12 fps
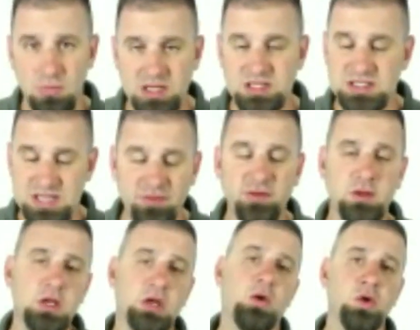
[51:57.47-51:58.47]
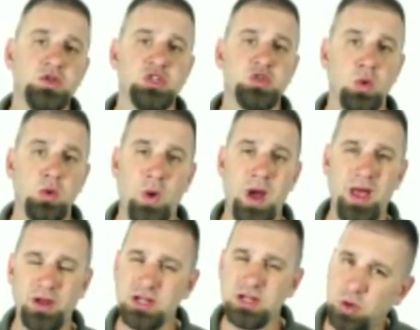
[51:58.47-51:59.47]
definitely a course that's worthwhile, and
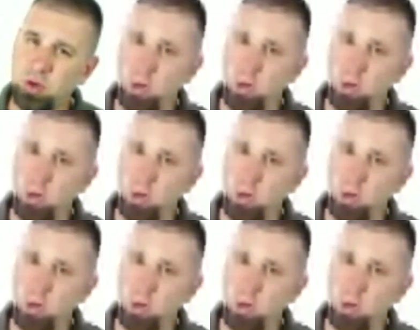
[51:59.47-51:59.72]
it's pretty well